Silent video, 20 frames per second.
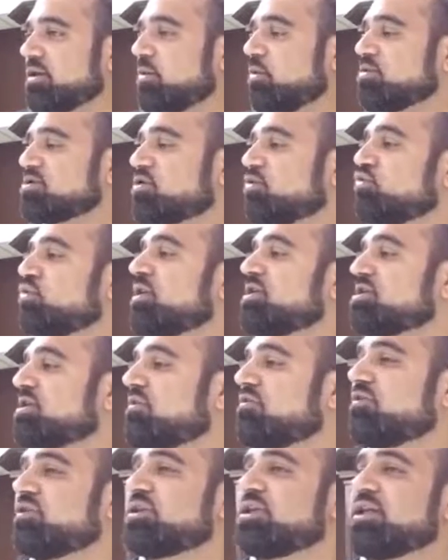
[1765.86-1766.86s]
there was a
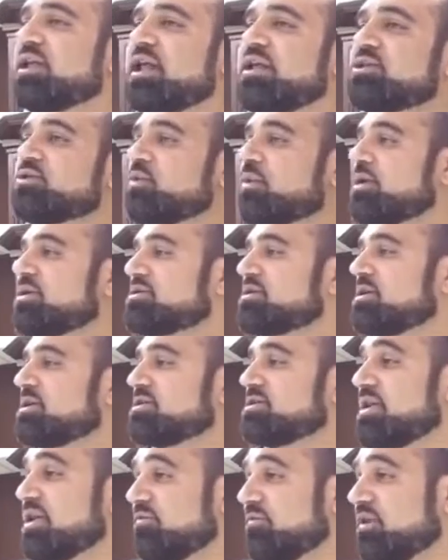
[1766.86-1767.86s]
reason for today to
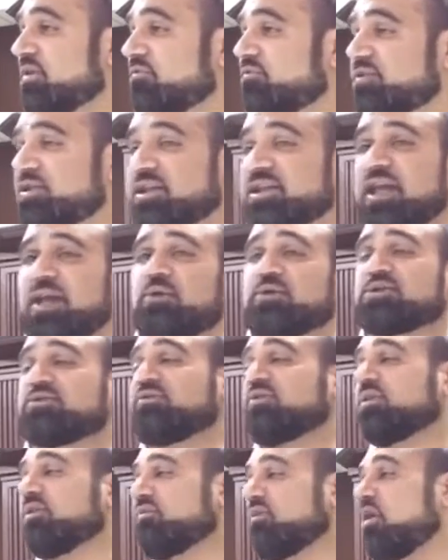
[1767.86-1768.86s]
exist. Even if today was
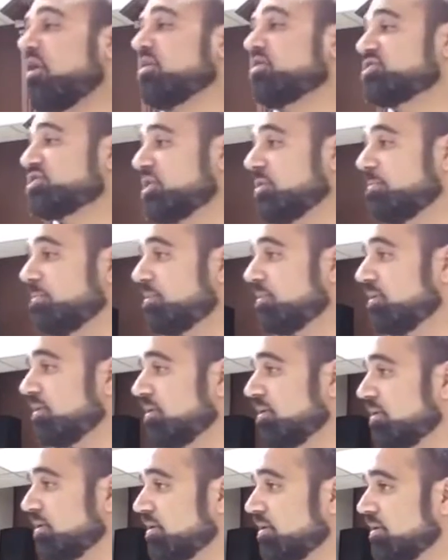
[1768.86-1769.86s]
full of hardship,
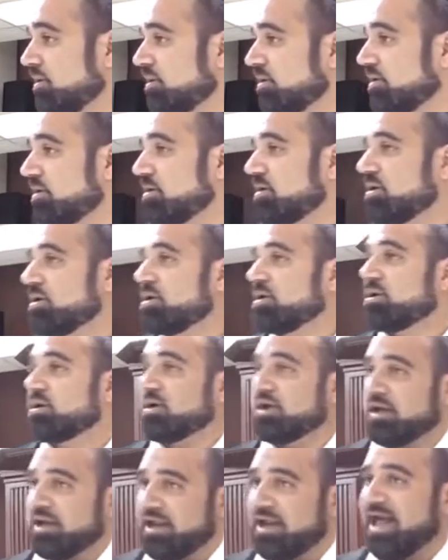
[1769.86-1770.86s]

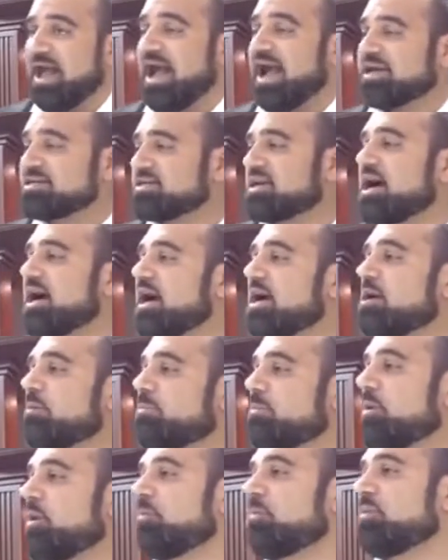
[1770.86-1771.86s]
it has a higher
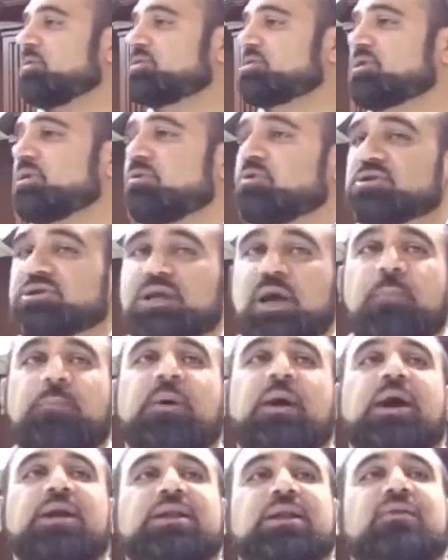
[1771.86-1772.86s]
purpose. It was
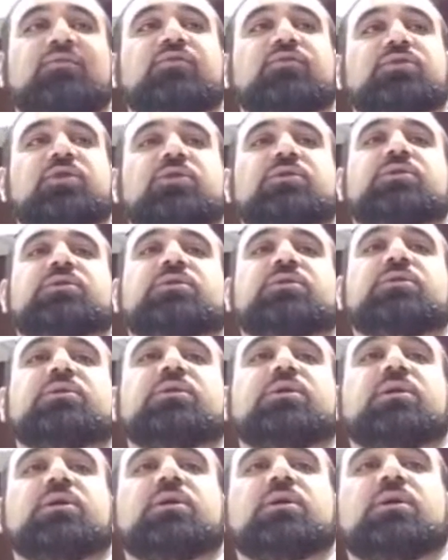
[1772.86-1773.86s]
kaparat avonot.
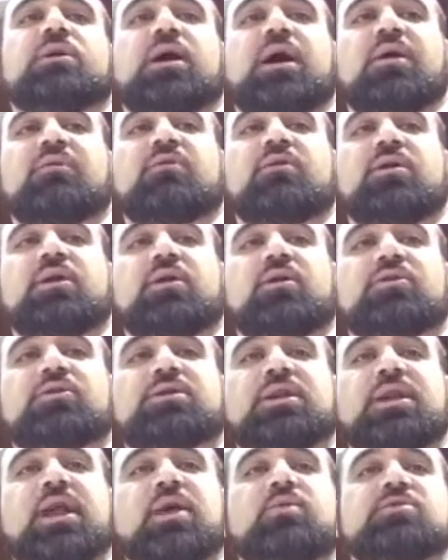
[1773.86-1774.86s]

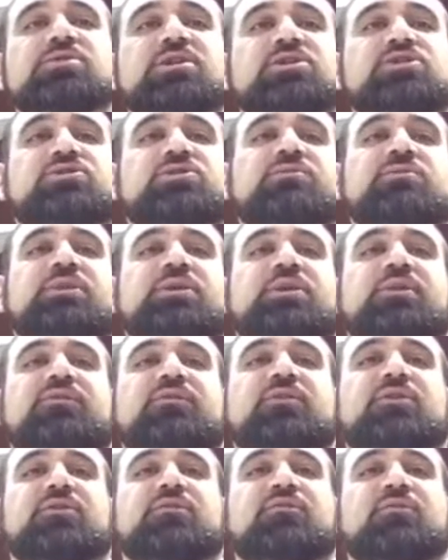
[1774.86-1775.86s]
Today was extremely
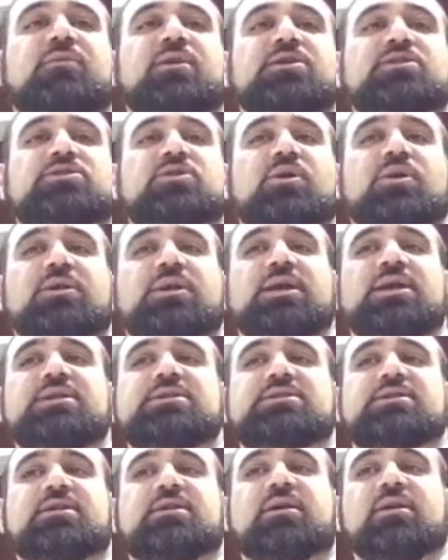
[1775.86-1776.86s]
difficult for me, so at
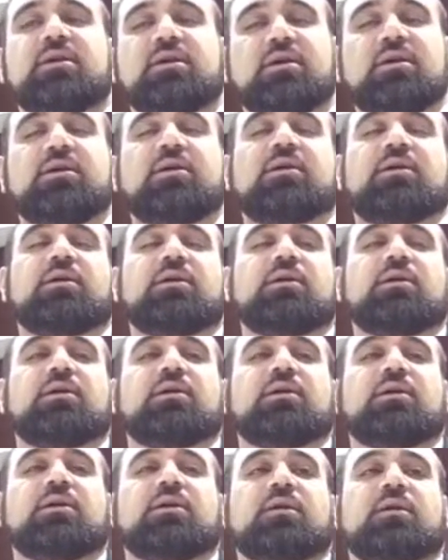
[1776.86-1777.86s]
least
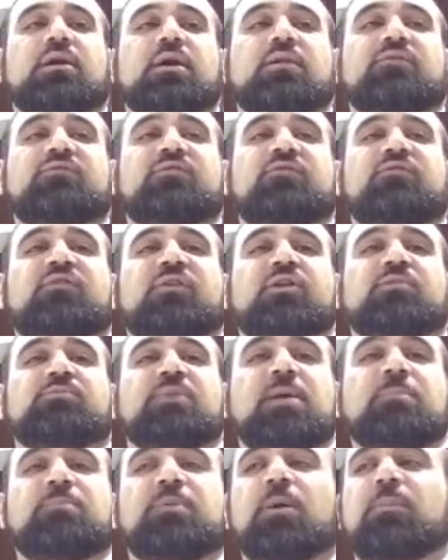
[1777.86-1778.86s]
it fulfilled
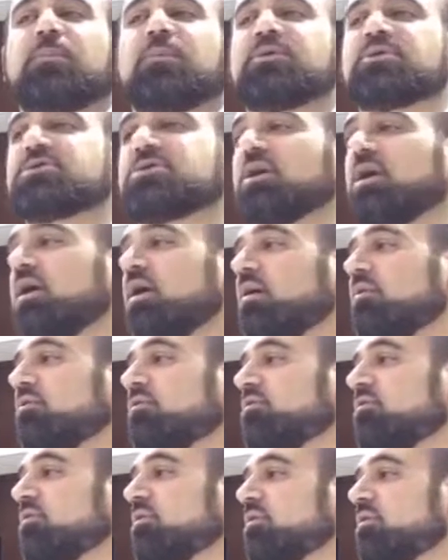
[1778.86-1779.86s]
my purpose
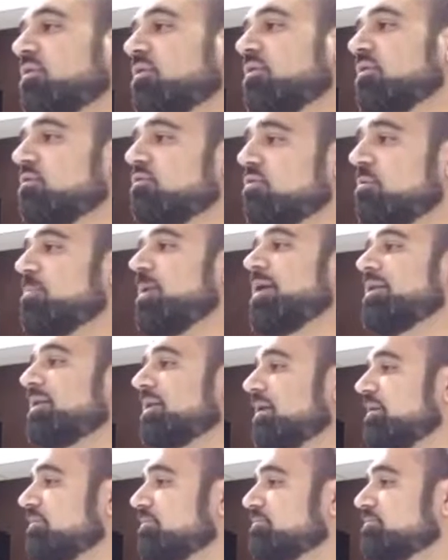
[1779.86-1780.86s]
of
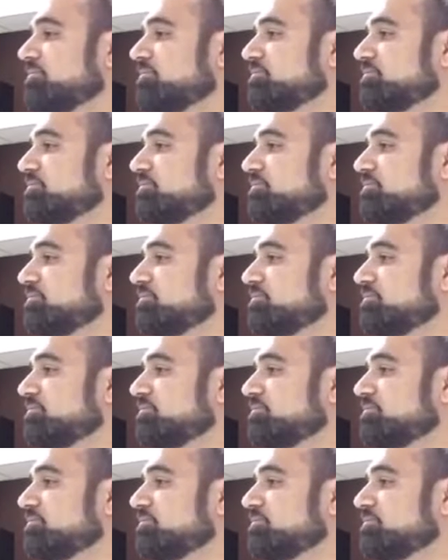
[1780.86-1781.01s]
repenting.